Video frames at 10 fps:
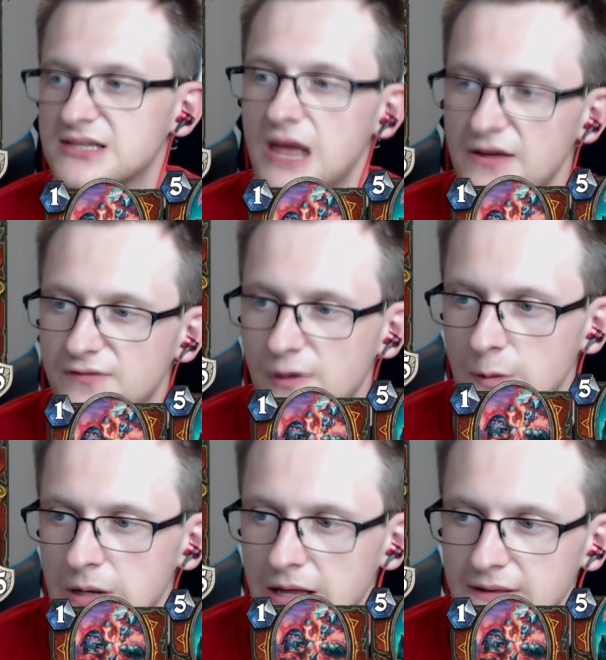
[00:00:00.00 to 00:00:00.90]
Death
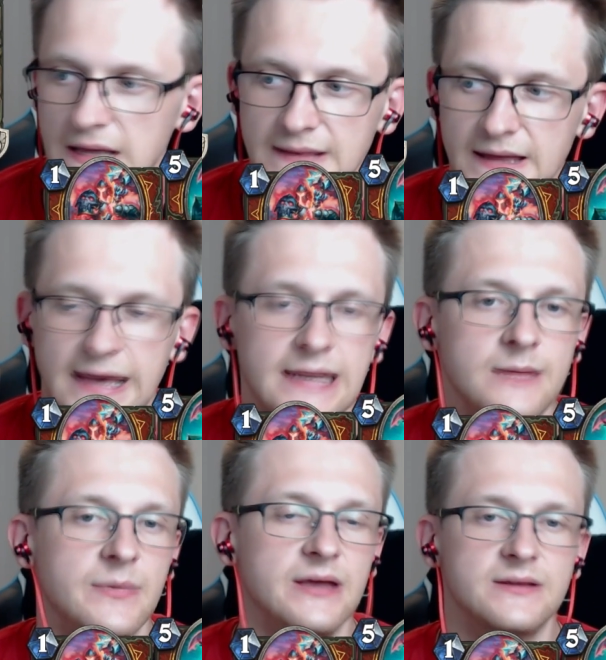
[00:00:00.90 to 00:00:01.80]
Revenant and the
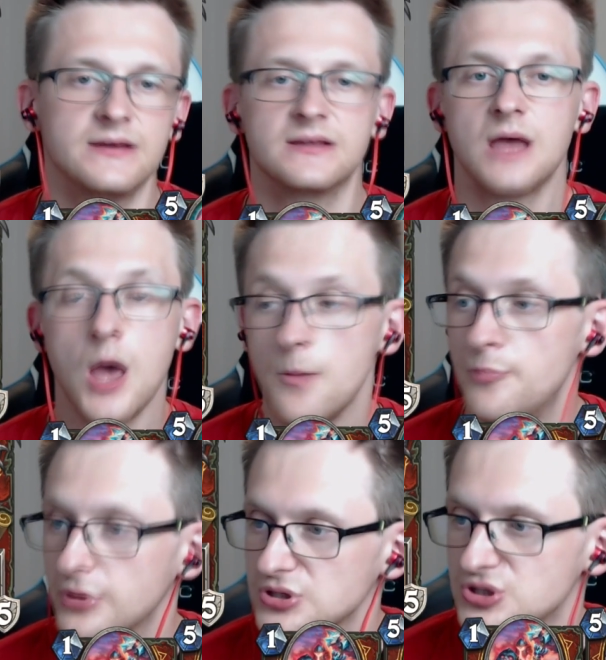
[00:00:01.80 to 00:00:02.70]
animated
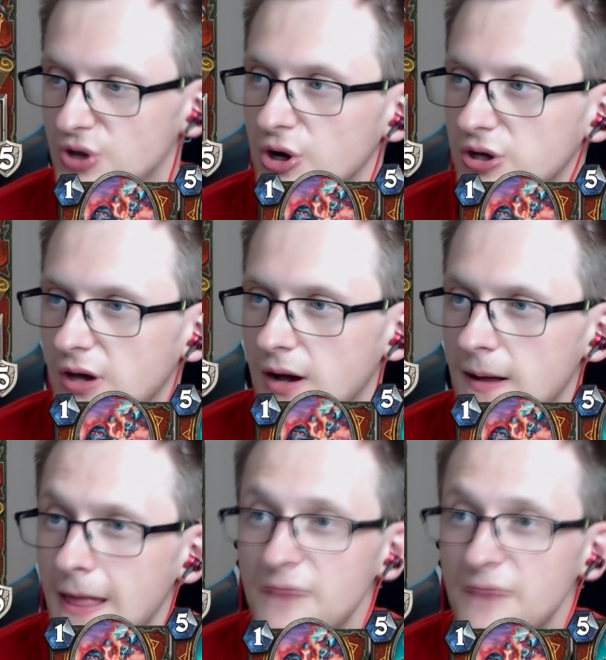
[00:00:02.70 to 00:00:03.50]
Berserker.